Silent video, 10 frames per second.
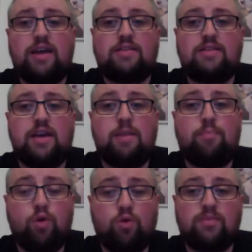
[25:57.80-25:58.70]
that
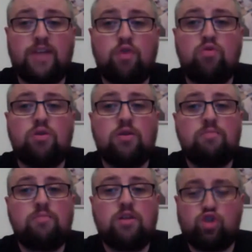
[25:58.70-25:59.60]
put him
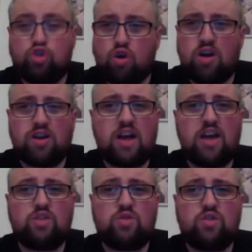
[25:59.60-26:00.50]
down.
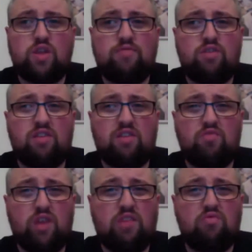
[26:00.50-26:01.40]
Shorter guy, so he's going to have
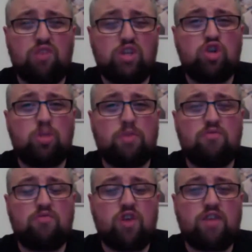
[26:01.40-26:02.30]
to really reach
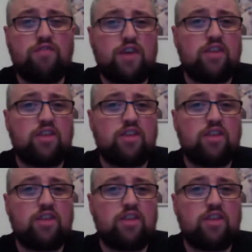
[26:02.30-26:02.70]
up and try